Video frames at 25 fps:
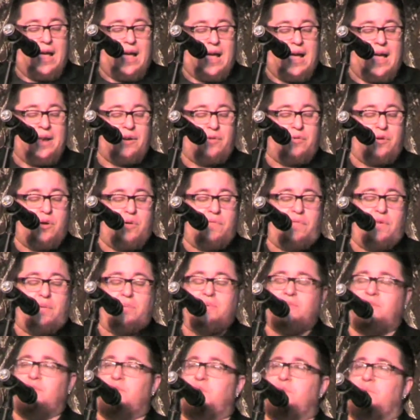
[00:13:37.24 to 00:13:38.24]
I don't know if it
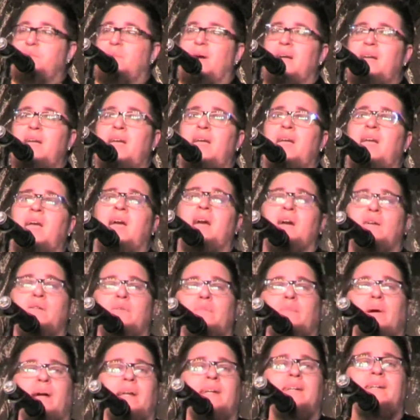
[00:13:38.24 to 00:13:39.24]
was my
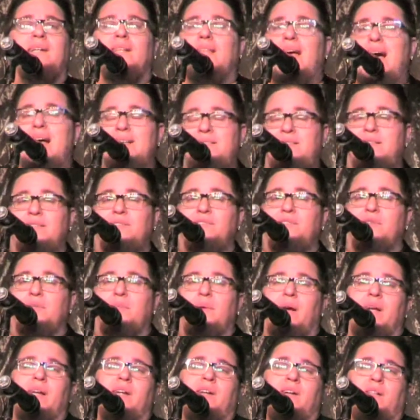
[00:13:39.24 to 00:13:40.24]
hair, my glasses, or
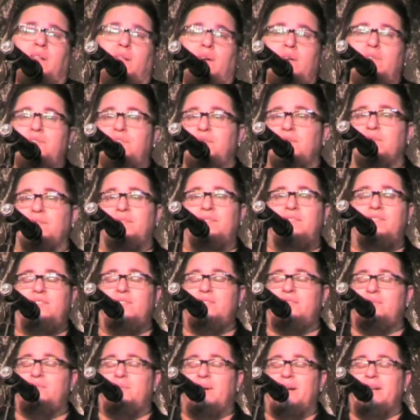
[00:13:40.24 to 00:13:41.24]
my clothes, or
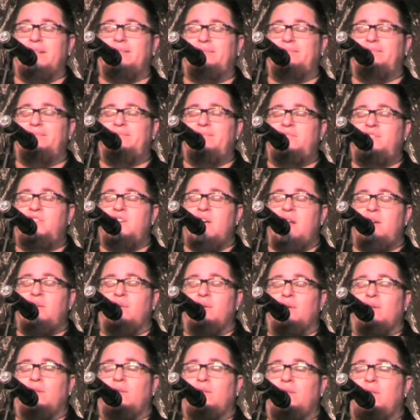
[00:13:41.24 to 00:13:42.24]
just my
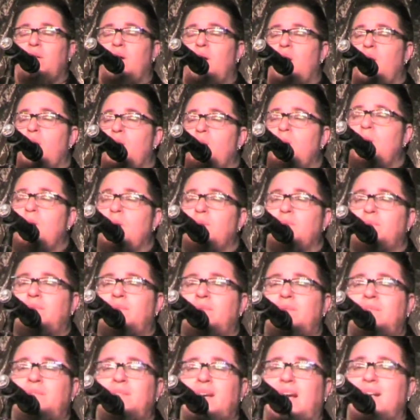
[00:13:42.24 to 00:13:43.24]
general
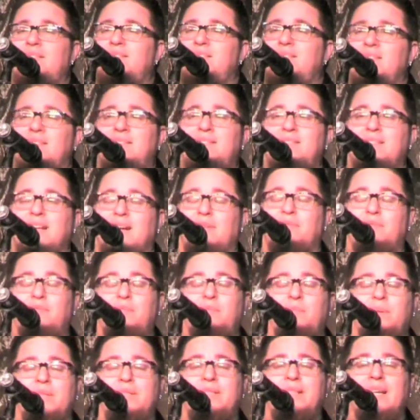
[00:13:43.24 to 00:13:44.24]
homo-tastic self,
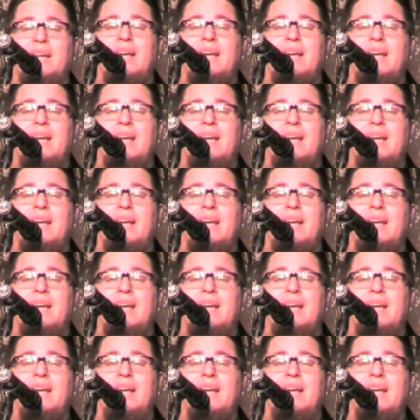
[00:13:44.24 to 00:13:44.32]
but